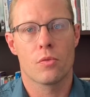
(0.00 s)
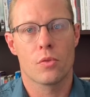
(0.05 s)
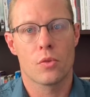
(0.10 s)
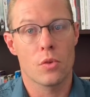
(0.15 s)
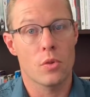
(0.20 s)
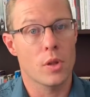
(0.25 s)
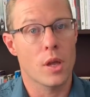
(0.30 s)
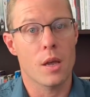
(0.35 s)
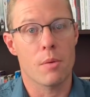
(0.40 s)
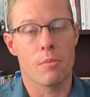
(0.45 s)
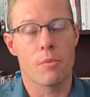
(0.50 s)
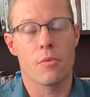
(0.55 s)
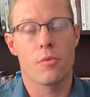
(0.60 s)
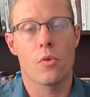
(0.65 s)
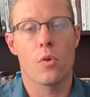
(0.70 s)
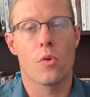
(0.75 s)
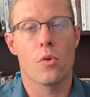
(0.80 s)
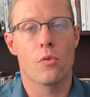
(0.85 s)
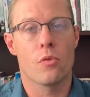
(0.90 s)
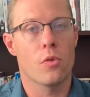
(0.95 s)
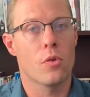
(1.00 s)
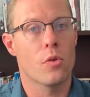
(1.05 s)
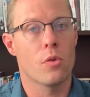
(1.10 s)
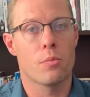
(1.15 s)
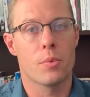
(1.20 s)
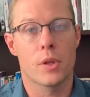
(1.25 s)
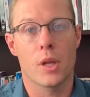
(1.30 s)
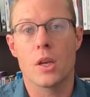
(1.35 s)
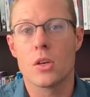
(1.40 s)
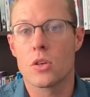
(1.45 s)
to them for
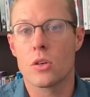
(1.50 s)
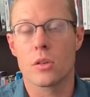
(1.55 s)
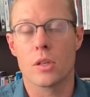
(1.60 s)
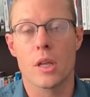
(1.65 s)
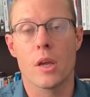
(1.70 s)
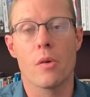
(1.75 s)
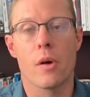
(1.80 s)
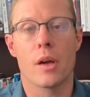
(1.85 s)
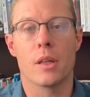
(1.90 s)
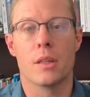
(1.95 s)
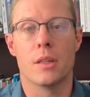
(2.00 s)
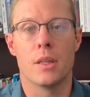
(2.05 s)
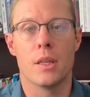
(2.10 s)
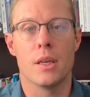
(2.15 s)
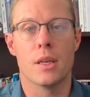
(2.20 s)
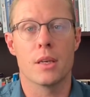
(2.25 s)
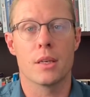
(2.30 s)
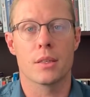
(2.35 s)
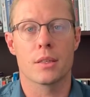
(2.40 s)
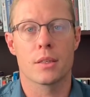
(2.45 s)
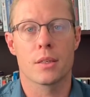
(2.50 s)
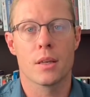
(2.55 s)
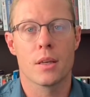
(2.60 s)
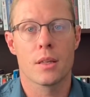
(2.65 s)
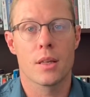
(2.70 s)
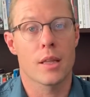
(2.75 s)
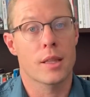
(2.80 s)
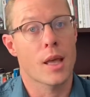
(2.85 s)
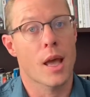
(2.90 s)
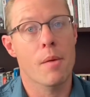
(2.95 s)
potential new ideas
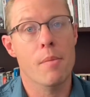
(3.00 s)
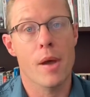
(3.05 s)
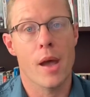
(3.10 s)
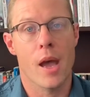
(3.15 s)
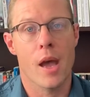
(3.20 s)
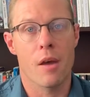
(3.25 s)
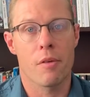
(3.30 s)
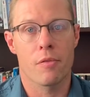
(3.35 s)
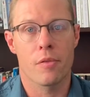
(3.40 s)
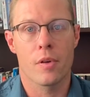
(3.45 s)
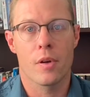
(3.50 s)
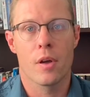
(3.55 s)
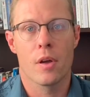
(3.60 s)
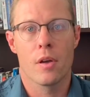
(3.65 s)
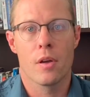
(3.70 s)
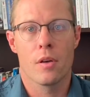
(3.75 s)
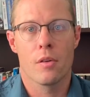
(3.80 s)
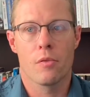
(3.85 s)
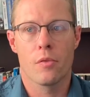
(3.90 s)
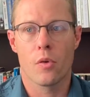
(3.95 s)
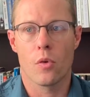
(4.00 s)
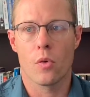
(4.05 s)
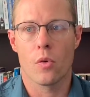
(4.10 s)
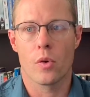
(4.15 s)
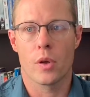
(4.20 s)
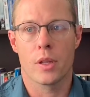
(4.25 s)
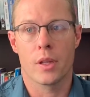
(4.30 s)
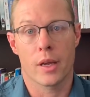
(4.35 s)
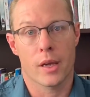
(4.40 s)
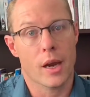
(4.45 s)
that they may have
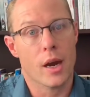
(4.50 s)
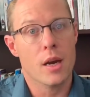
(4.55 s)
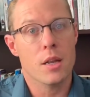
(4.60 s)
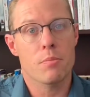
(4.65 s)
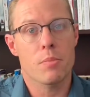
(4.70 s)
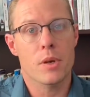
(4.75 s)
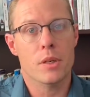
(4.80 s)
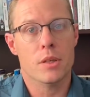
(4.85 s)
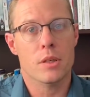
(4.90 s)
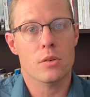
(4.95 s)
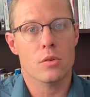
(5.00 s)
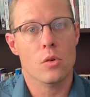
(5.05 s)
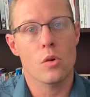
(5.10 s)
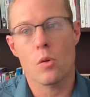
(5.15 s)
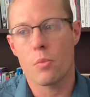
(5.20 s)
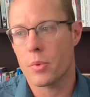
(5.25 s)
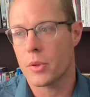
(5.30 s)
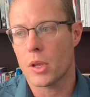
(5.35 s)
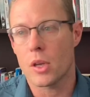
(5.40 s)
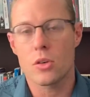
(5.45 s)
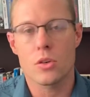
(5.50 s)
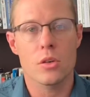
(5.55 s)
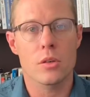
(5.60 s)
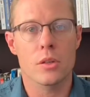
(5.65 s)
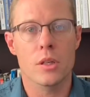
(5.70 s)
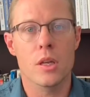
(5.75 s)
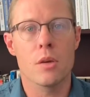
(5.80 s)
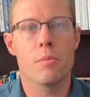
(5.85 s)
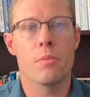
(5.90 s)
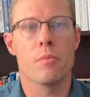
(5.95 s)
for in their current business or potential
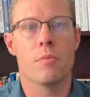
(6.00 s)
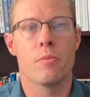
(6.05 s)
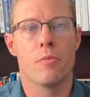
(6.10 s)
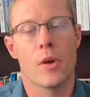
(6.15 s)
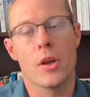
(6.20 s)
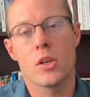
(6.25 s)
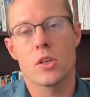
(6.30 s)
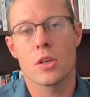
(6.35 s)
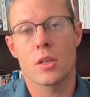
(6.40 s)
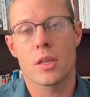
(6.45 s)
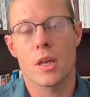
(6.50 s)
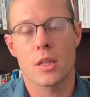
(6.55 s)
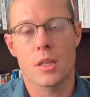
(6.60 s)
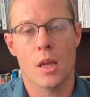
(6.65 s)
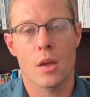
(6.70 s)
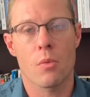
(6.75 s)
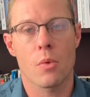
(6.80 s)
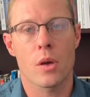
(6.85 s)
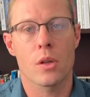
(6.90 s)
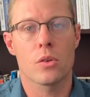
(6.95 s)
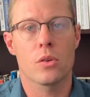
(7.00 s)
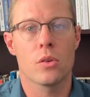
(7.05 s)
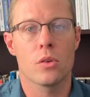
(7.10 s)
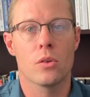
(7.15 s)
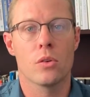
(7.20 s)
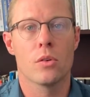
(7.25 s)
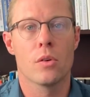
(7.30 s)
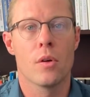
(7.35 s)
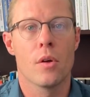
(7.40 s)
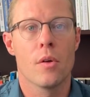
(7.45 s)
new venture that they want
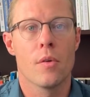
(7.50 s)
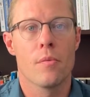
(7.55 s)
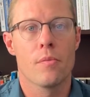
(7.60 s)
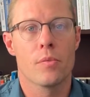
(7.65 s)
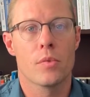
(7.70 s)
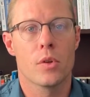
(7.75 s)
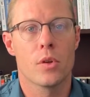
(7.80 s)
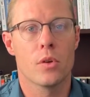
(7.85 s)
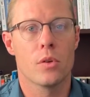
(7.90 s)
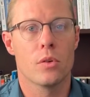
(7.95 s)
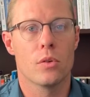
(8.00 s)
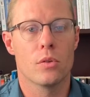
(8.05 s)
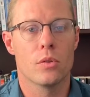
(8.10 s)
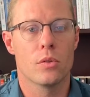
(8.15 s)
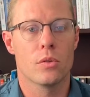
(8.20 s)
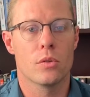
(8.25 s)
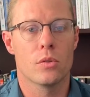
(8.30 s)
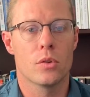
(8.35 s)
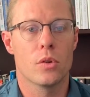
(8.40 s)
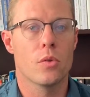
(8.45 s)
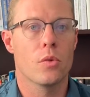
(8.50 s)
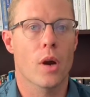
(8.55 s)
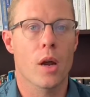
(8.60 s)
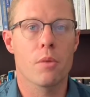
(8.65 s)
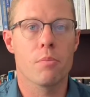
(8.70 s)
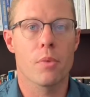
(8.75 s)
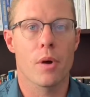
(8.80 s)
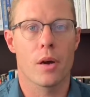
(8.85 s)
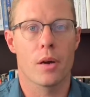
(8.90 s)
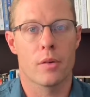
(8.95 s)
to
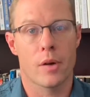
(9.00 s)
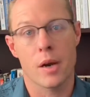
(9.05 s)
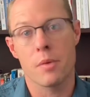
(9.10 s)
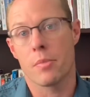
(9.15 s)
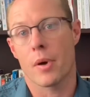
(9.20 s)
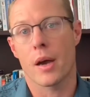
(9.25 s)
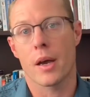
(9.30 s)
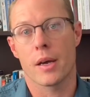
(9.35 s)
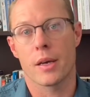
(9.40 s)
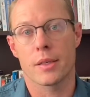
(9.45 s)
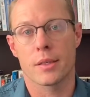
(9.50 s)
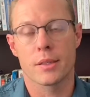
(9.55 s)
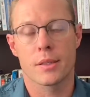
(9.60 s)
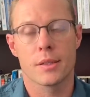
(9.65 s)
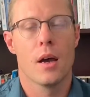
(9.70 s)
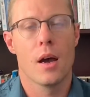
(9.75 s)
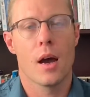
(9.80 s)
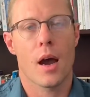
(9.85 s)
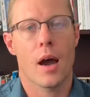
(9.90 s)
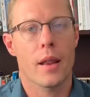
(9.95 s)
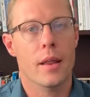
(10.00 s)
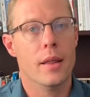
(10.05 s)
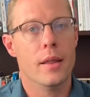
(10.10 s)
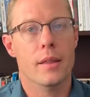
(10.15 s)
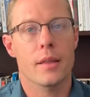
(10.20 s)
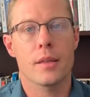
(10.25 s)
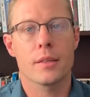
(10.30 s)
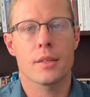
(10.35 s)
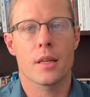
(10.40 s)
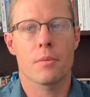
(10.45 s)
run by us. Other
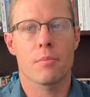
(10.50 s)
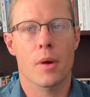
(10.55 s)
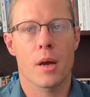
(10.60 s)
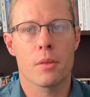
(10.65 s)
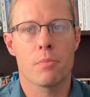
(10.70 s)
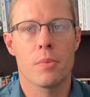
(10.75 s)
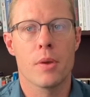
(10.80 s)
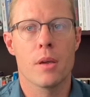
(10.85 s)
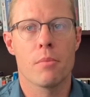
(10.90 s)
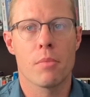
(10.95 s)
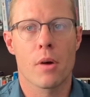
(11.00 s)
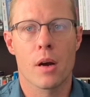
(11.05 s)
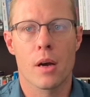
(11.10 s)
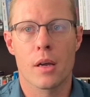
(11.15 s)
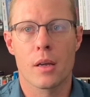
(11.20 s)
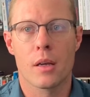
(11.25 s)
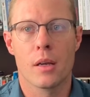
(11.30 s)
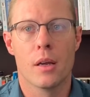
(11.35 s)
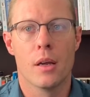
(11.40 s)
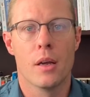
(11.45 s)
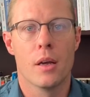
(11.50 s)
things that might be in my